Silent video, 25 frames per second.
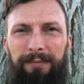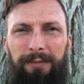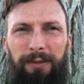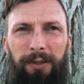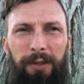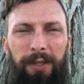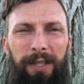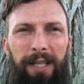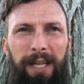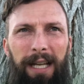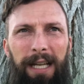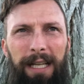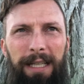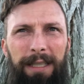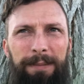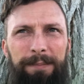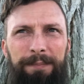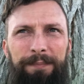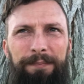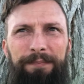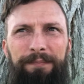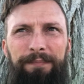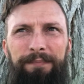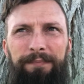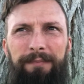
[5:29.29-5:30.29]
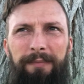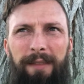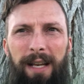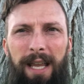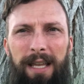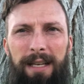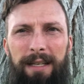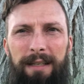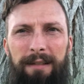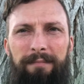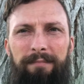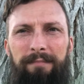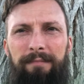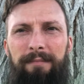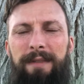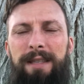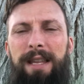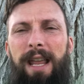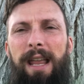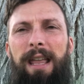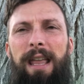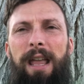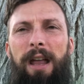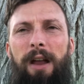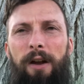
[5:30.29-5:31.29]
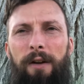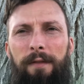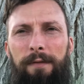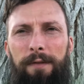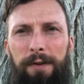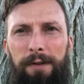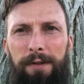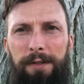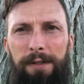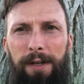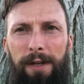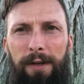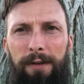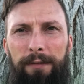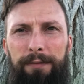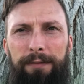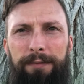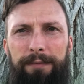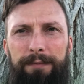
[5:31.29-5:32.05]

okay? And take care of yourself.